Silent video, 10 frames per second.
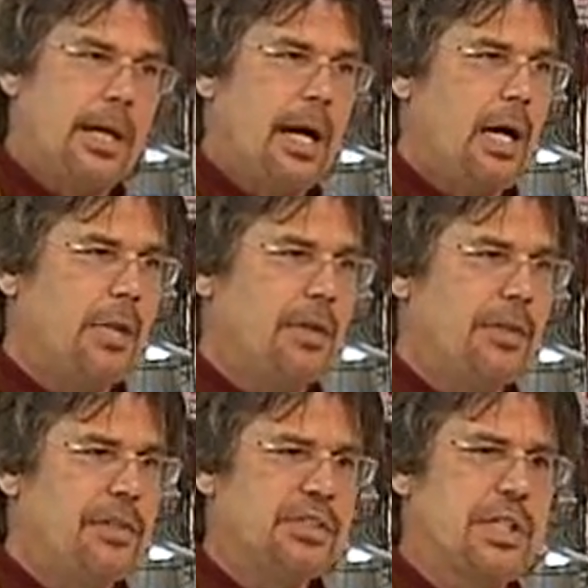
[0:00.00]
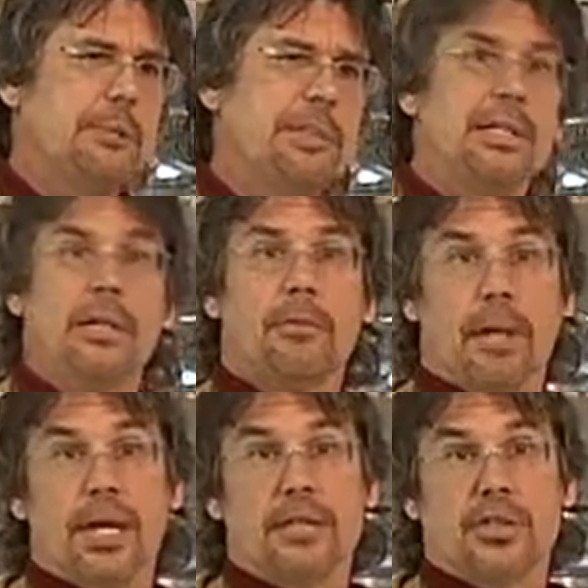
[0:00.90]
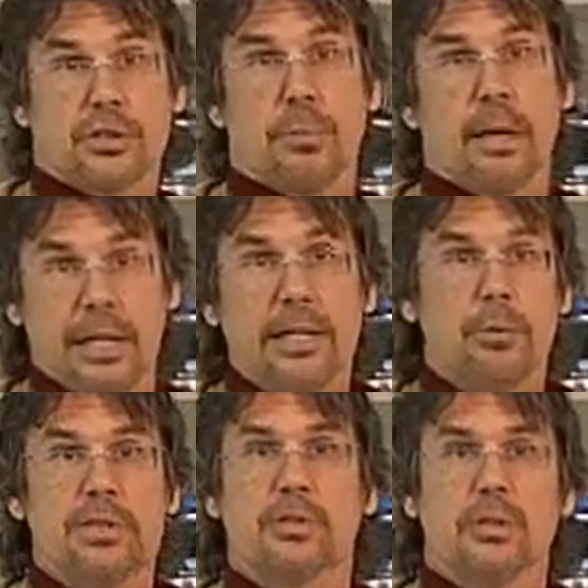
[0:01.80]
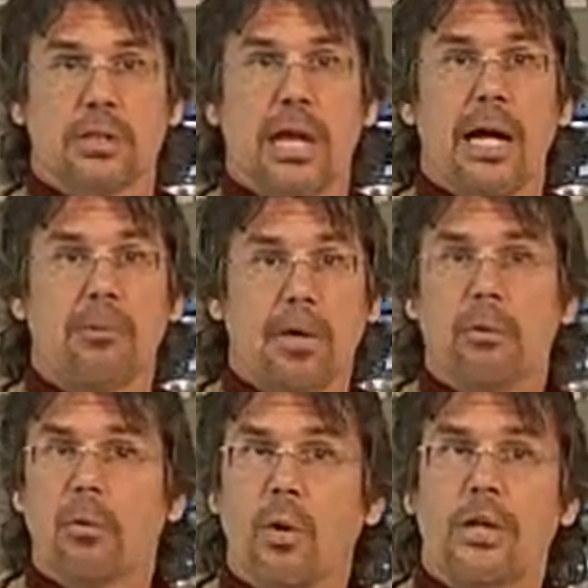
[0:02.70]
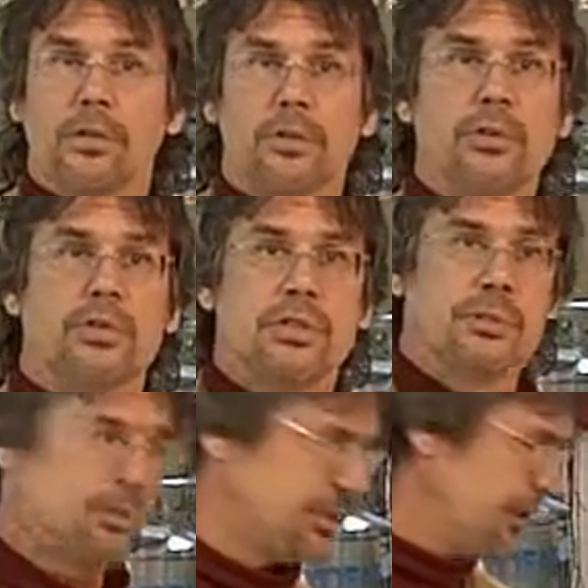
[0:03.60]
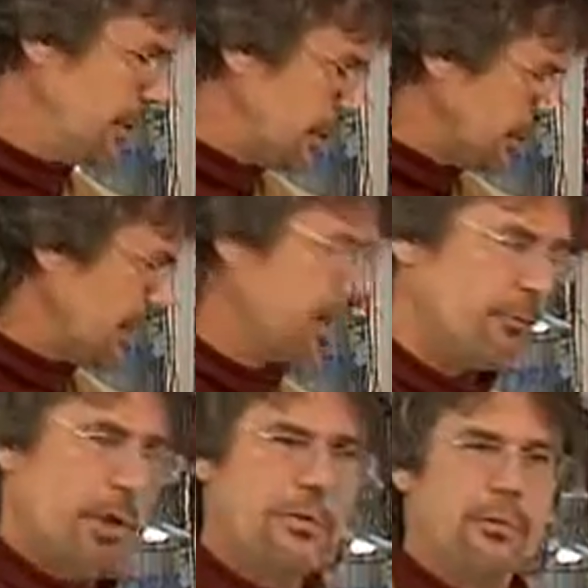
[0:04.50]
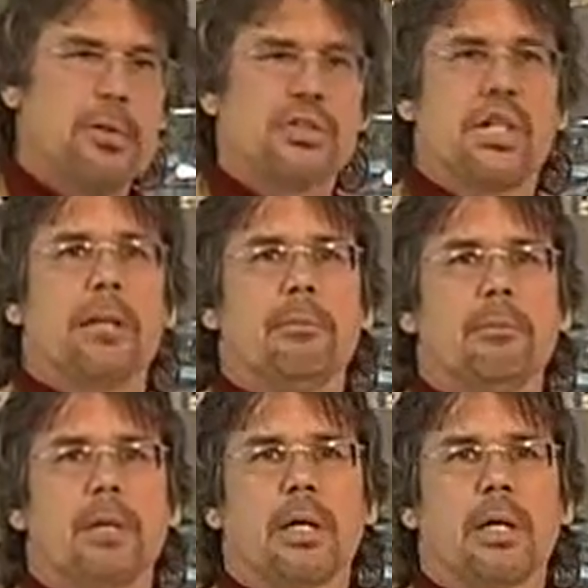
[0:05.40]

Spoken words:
that this can be done by just about any research lab that would want to use these materials and run through the same